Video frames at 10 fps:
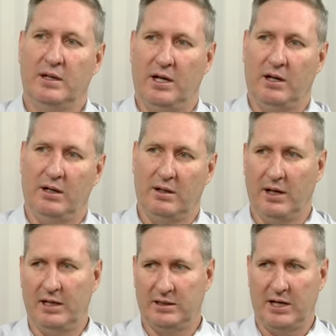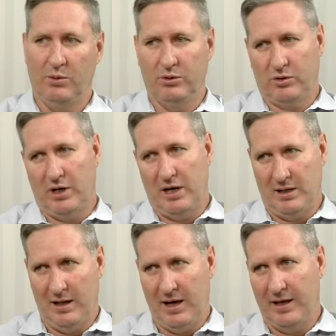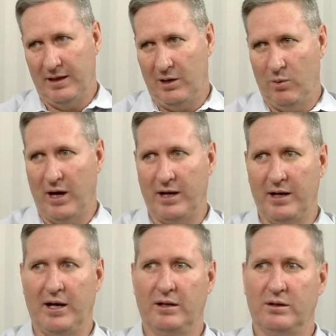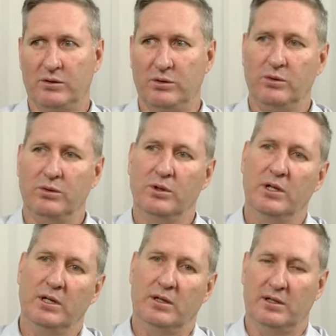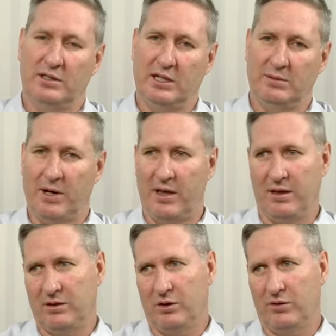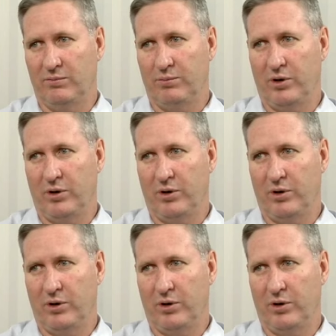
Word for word: and they say we'll try and align their wind down to the 6-month sort of